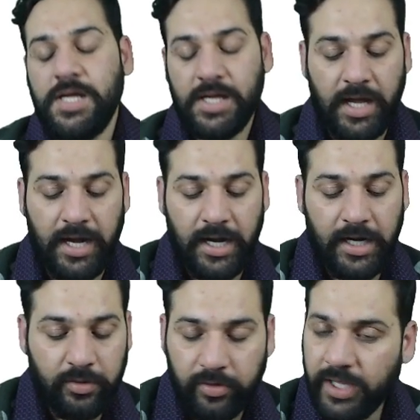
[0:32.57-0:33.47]

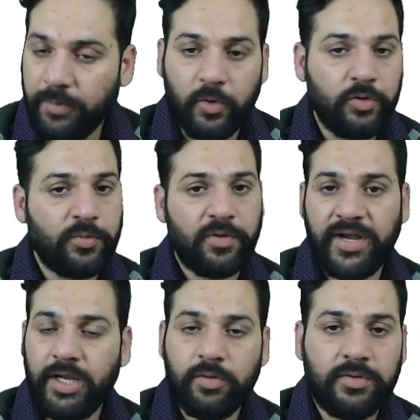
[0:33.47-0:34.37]
and today I'm going to
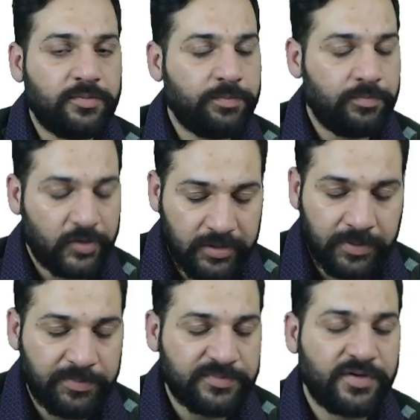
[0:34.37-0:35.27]
provide you this model
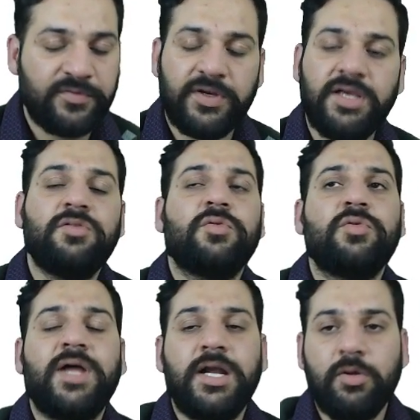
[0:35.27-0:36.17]
paper for free
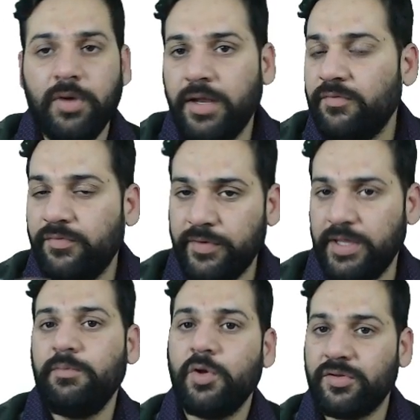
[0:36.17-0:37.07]
so that you can
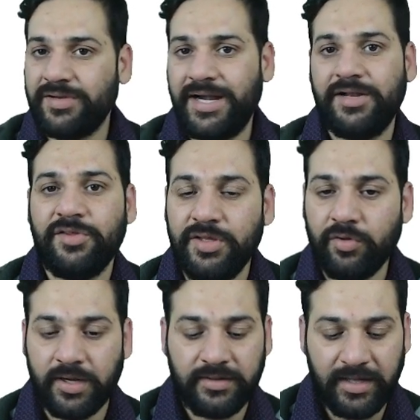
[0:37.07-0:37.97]
frame your strategy,
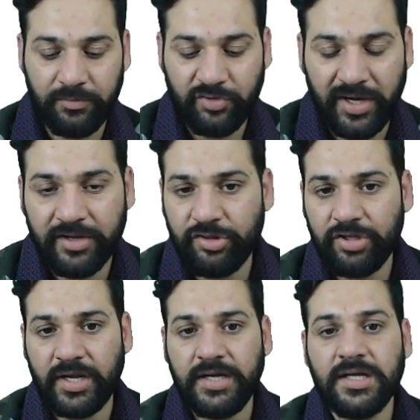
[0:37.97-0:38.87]
your exam
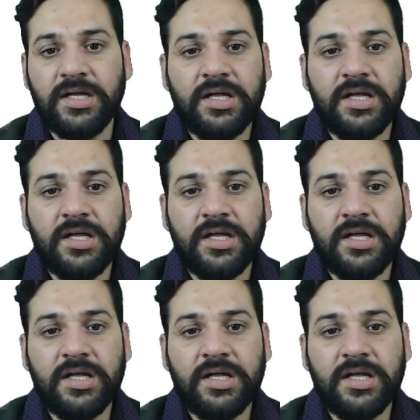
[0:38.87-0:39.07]
strategy, right?